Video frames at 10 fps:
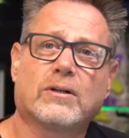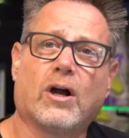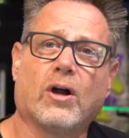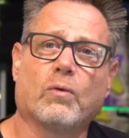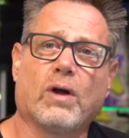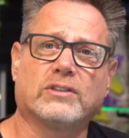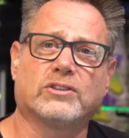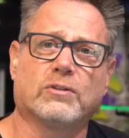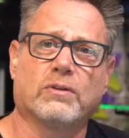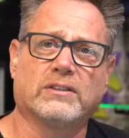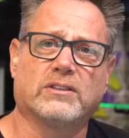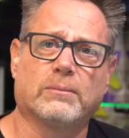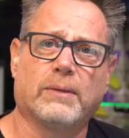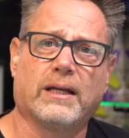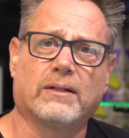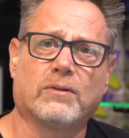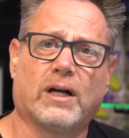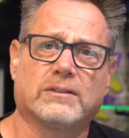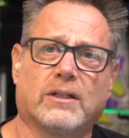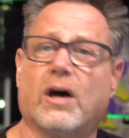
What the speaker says: All right, rosin or resin, man. Rosin.